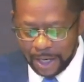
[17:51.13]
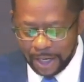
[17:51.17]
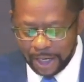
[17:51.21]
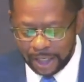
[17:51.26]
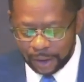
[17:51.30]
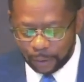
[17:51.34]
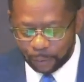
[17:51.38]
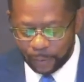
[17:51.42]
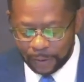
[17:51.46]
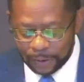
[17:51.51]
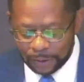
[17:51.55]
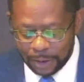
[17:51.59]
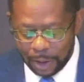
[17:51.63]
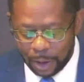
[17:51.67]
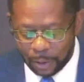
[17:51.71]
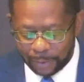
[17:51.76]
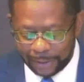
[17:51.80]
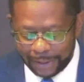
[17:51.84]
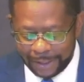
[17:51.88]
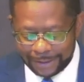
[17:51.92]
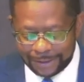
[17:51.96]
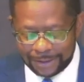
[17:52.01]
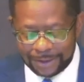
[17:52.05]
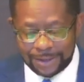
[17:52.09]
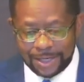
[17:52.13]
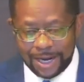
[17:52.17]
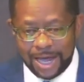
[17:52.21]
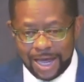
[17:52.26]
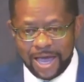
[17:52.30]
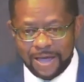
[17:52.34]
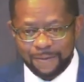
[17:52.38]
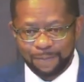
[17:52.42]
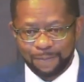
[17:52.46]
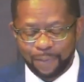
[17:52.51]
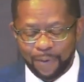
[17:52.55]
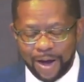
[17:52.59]
it was only
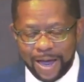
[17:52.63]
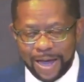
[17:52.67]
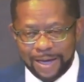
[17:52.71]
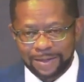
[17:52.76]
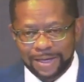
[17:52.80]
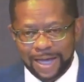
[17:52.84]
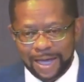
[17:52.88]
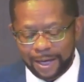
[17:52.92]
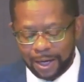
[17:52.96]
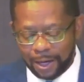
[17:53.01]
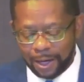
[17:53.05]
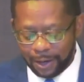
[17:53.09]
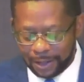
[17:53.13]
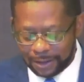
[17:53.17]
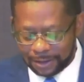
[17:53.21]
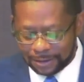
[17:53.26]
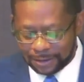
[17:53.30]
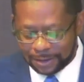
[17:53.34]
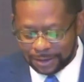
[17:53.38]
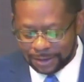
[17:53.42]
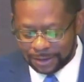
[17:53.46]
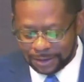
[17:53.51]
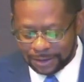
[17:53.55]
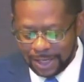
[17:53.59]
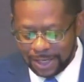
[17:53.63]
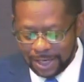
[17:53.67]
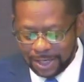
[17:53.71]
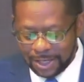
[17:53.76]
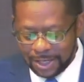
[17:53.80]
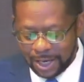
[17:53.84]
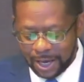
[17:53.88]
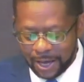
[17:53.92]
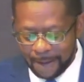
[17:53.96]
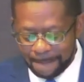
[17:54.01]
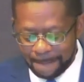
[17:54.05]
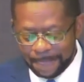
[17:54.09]
daybreak. They couldn't see
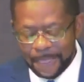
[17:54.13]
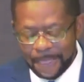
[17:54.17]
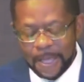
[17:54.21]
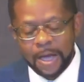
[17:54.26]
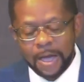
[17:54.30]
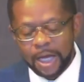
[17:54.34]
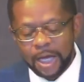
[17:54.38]
him.